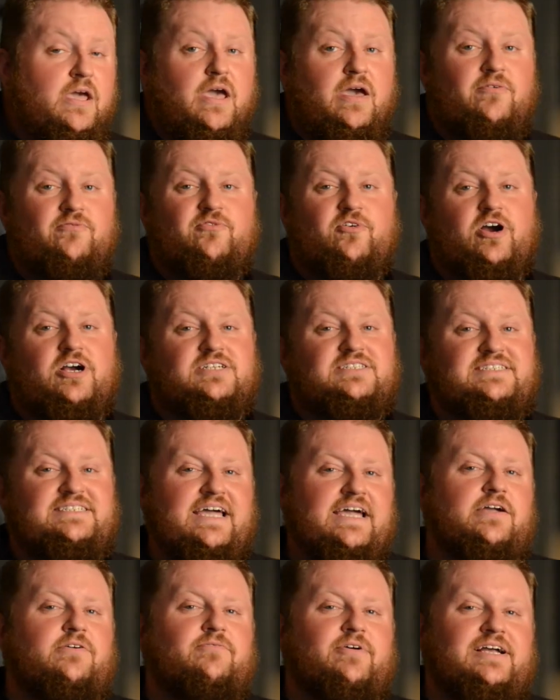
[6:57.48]
And for our
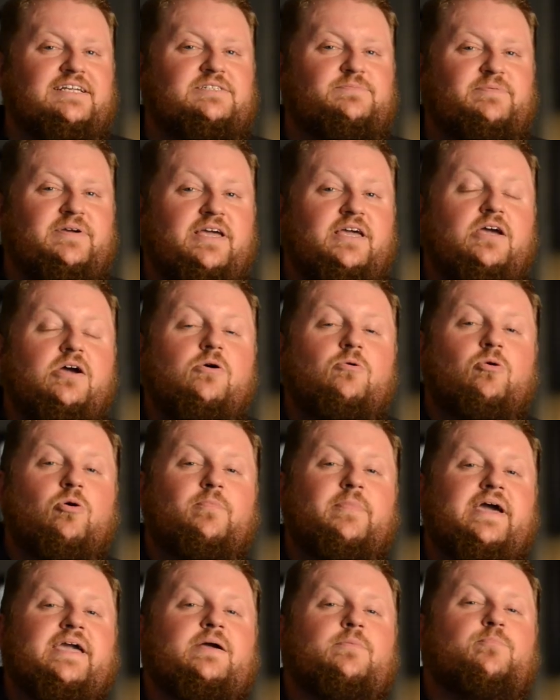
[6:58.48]
second recipe,
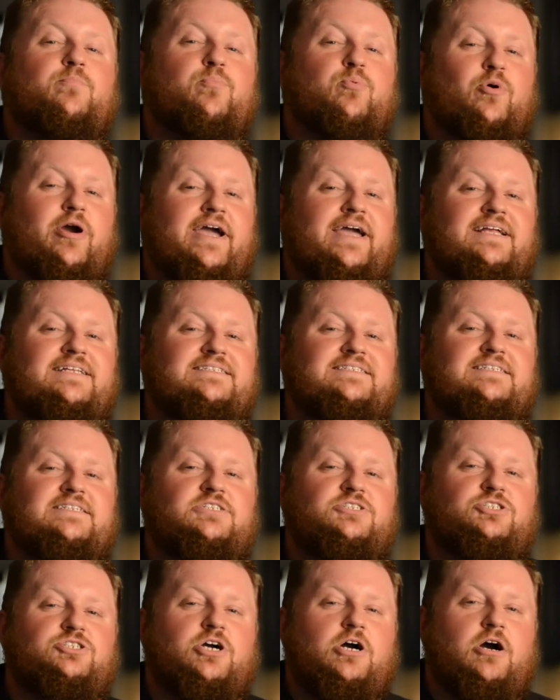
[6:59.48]
we're making brains in
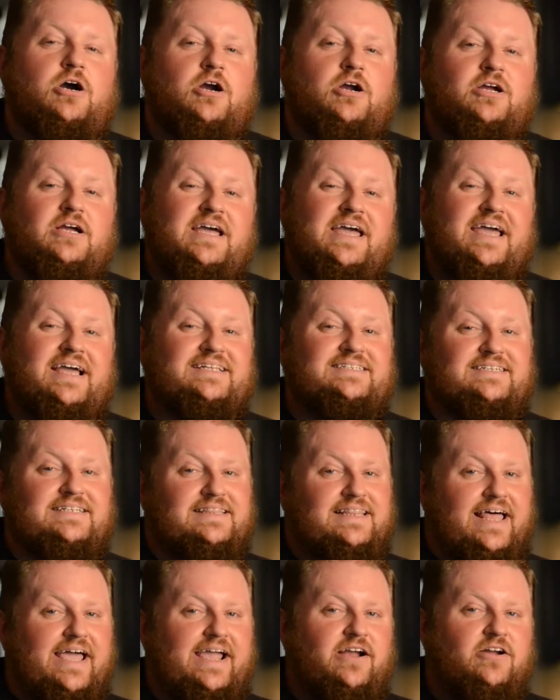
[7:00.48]
a jar. It's a
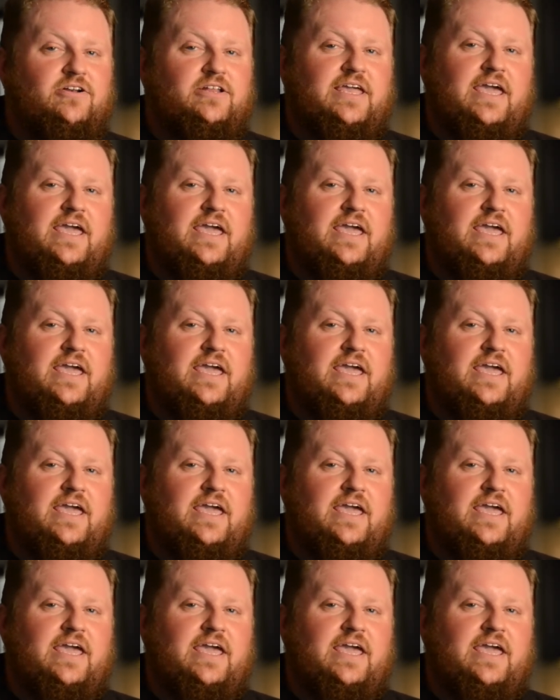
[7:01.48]
layered